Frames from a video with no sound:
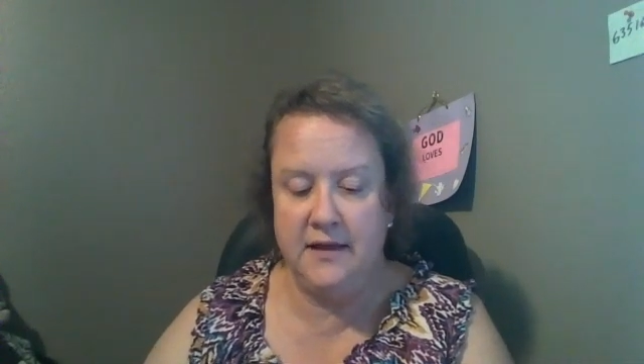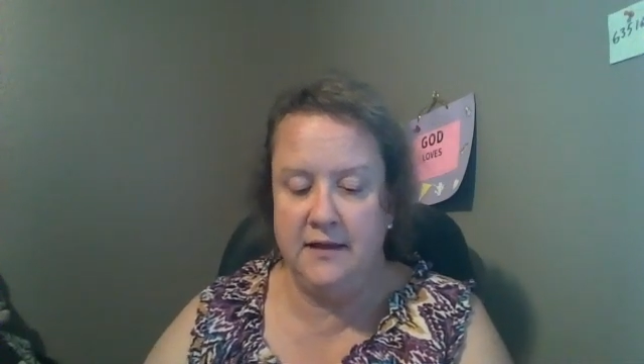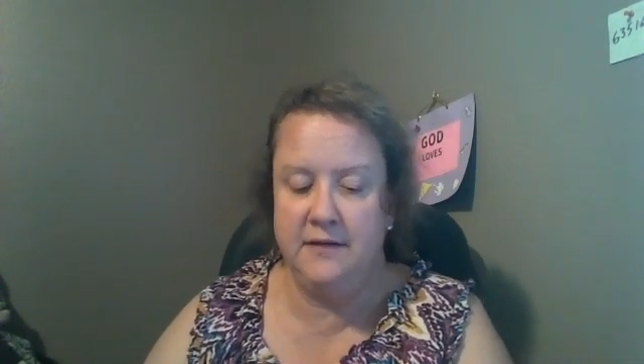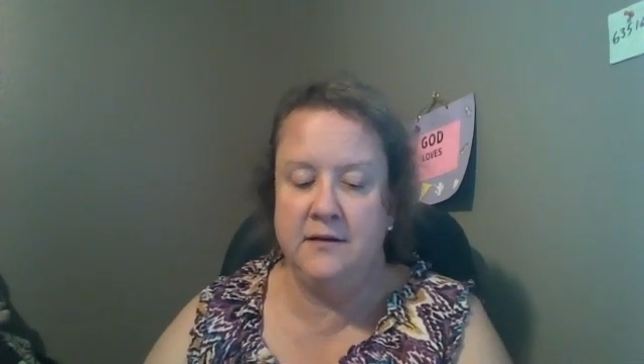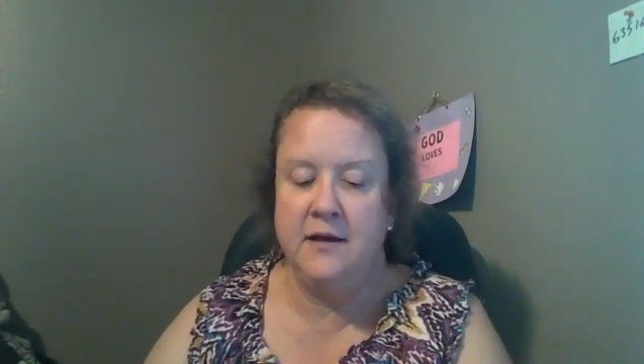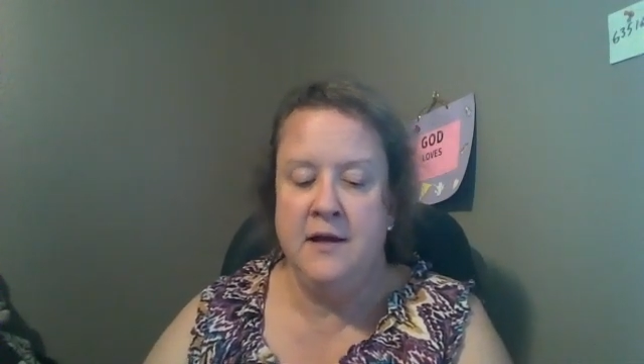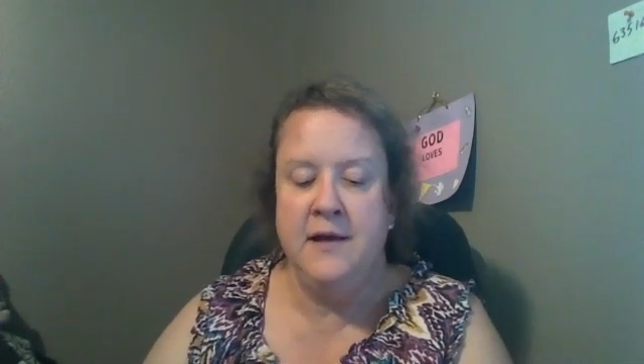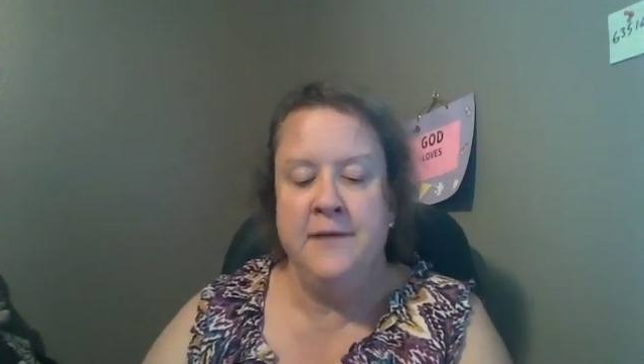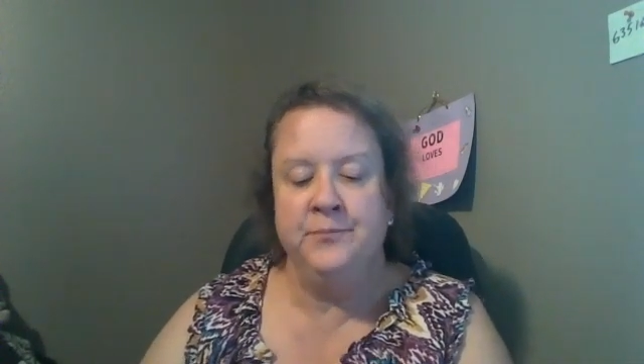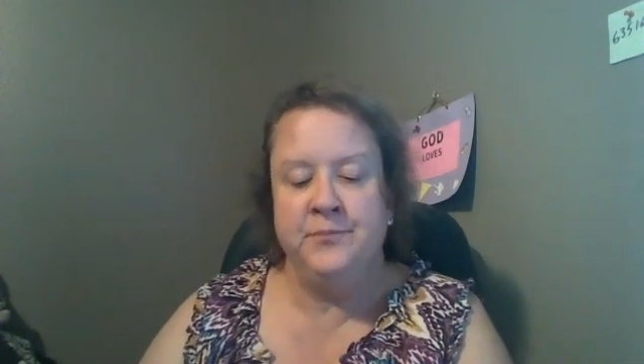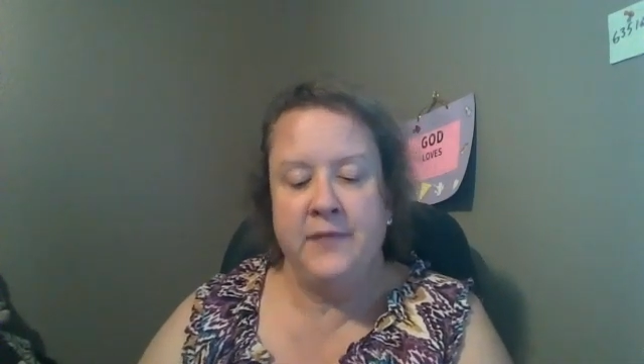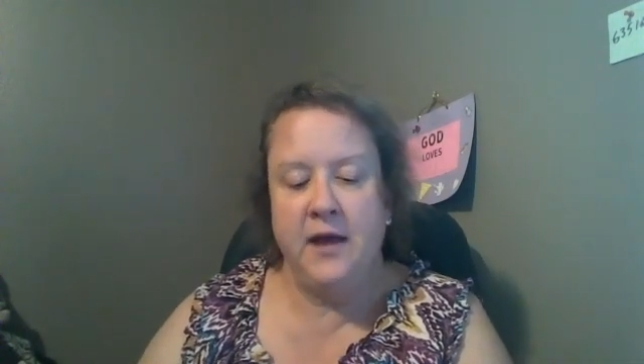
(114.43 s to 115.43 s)
end
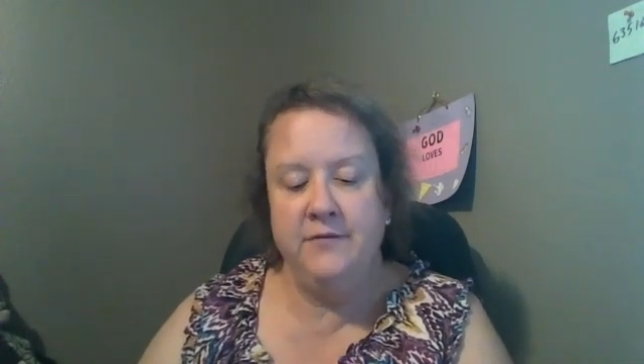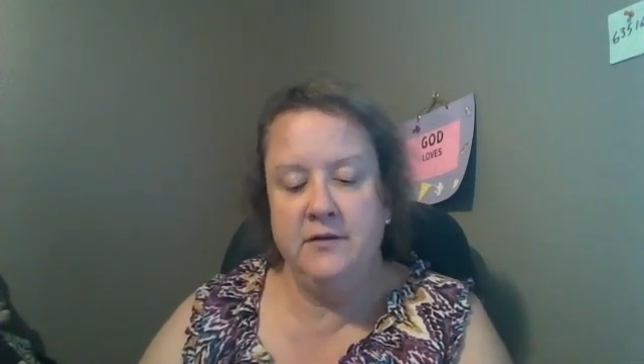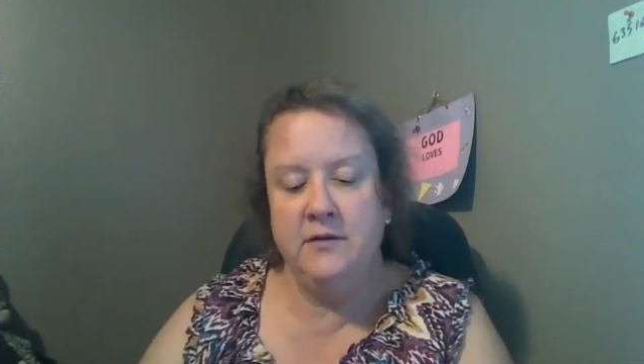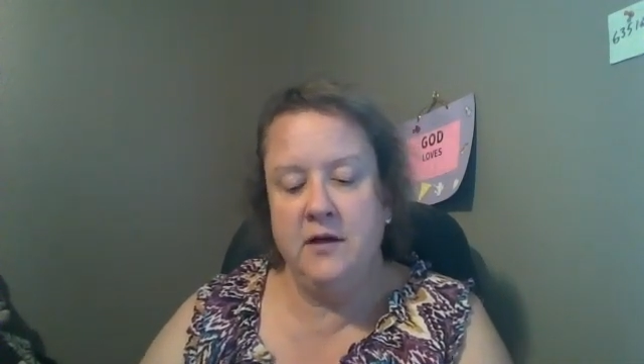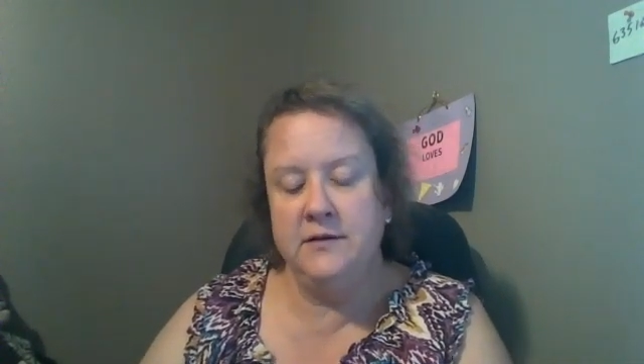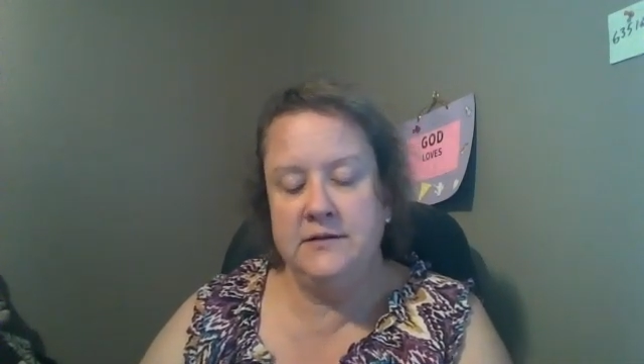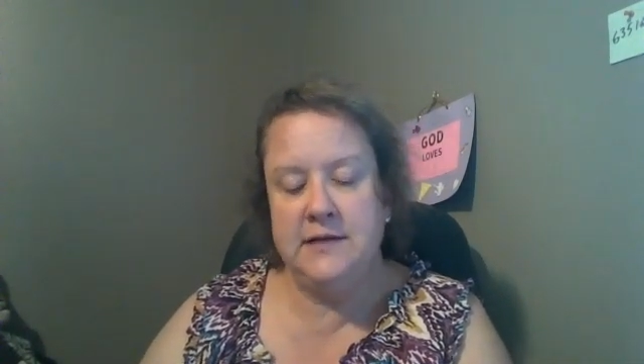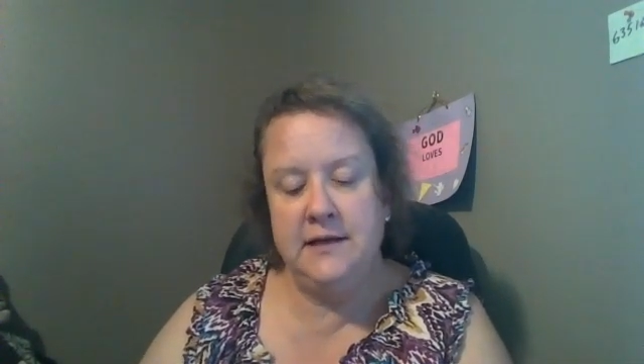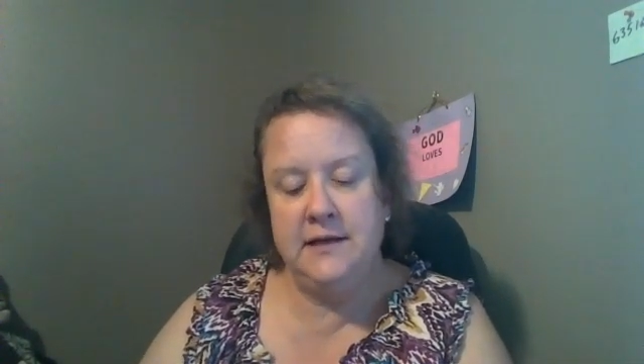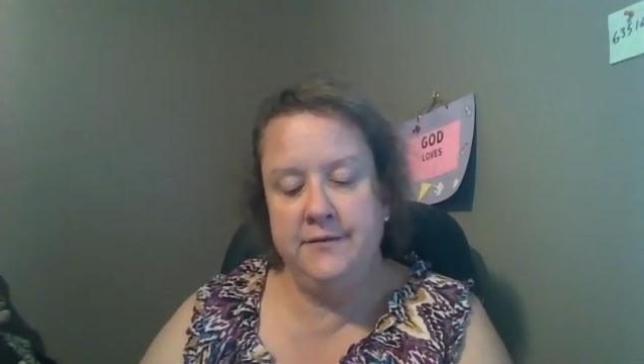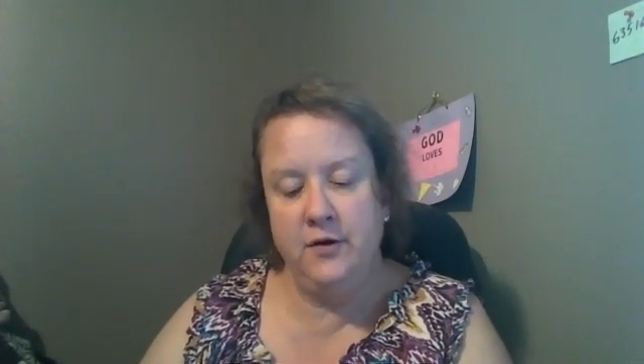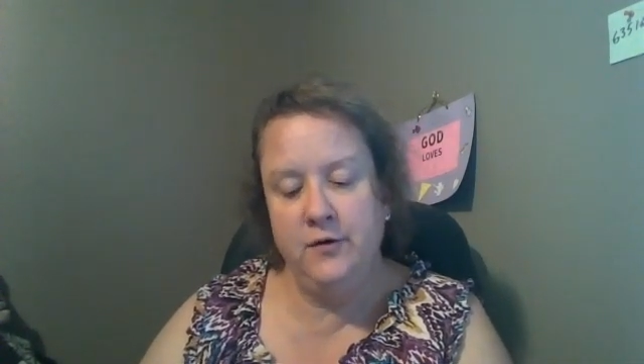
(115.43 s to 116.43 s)
of a long day
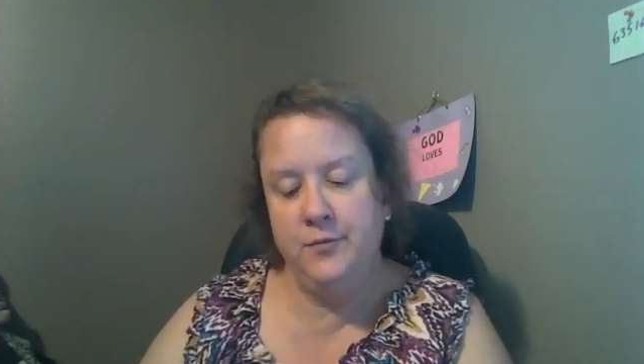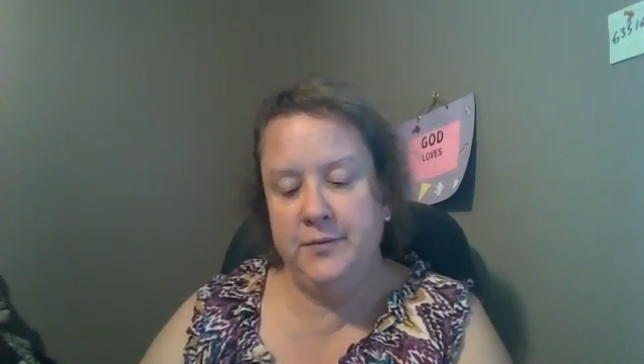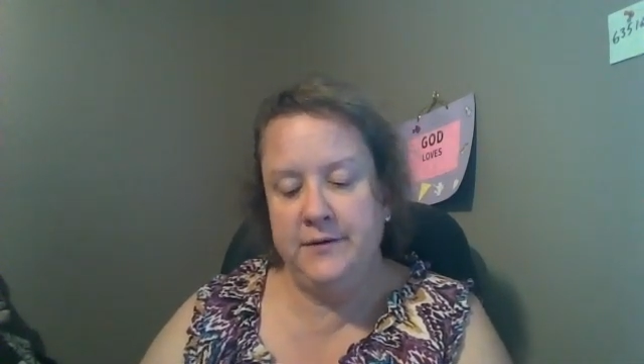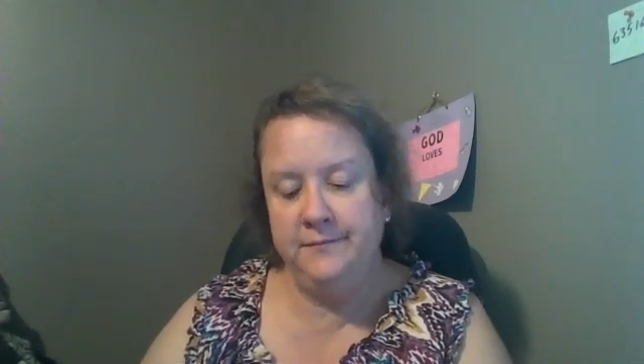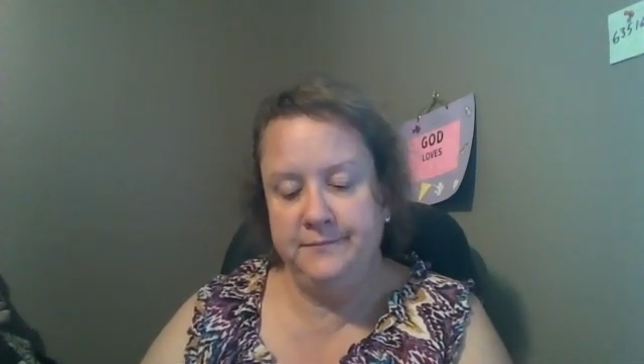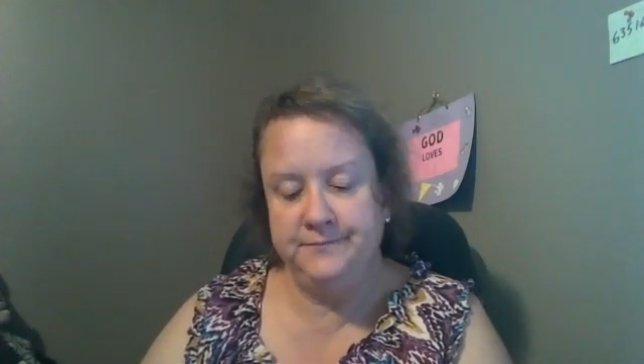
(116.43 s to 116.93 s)
in the open.